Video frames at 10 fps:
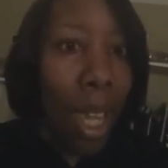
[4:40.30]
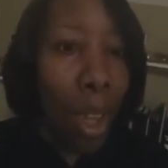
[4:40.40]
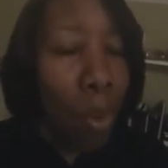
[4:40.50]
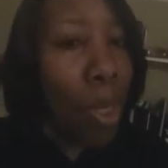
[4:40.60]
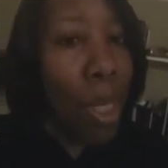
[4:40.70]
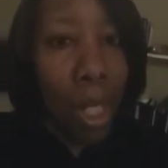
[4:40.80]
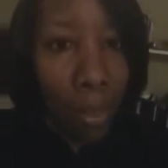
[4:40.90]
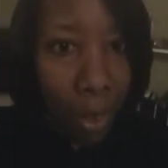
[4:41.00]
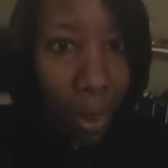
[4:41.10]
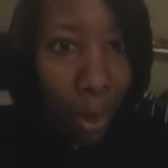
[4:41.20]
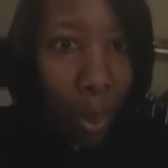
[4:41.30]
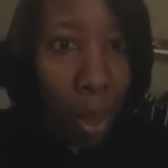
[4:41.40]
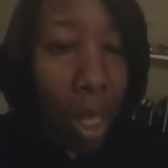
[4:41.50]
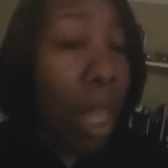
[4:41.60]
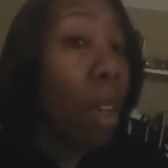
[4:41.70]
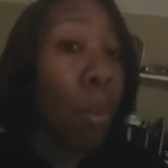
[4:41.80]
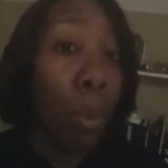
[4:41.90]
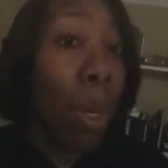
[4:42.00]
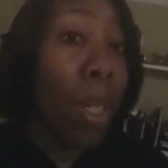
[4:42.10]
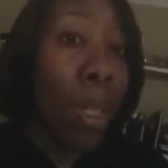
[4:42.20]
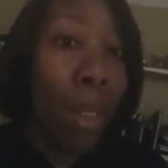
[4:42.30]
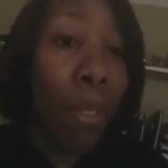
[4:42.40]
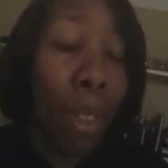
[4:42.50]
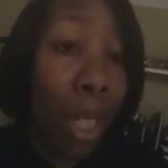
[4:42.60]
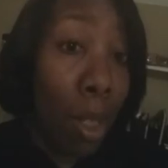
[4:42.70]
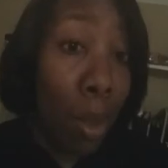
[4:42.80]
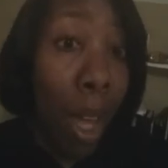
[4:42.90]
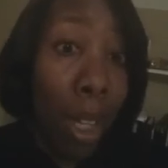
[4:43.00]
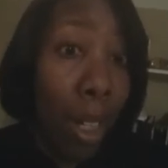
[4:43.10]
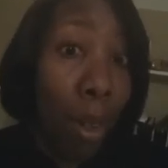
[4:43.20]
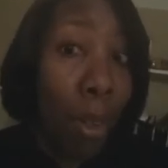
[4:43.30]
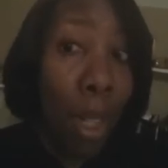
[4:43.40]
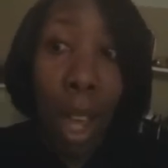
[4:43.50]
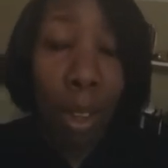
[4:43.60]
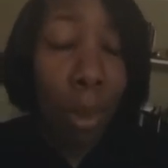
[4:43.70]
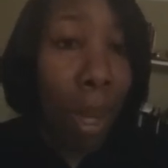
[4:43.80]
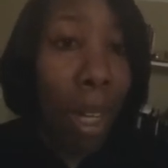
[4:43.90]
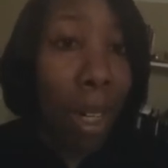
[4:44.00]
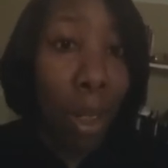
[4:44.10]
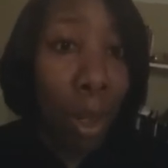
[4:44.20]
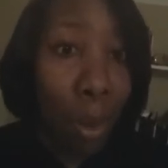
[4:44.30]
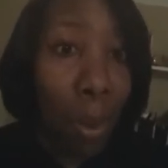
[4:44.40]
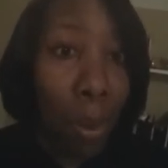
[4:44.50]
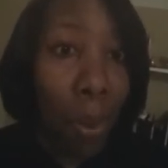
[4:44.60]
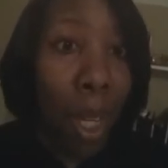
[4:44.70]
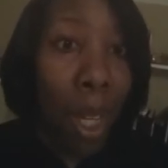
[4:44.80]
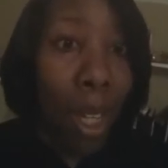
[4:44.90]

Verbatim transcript: it was difficult it was difficult that's why i could only i only made it through